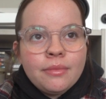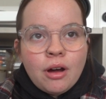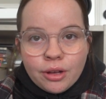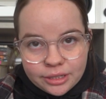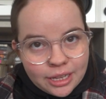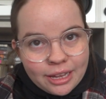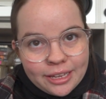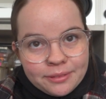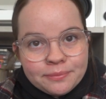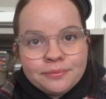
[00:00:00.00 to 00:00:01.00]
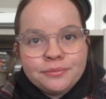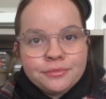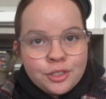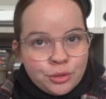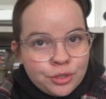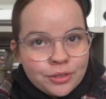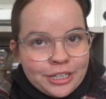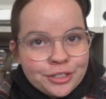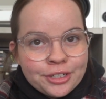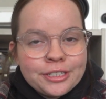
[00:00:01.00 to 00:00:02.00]
online to
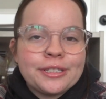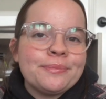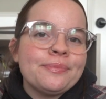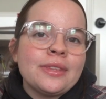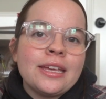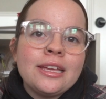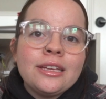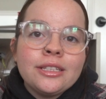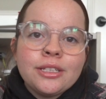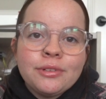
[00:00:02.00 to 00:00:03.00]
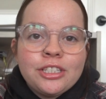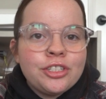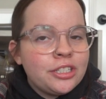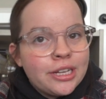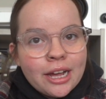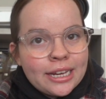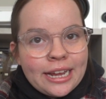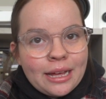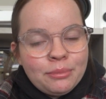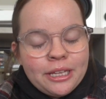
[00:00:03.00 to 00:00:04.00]
strangers. So it's just not gonna
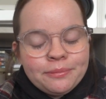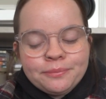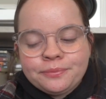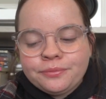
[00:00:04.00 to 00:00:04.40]
happen.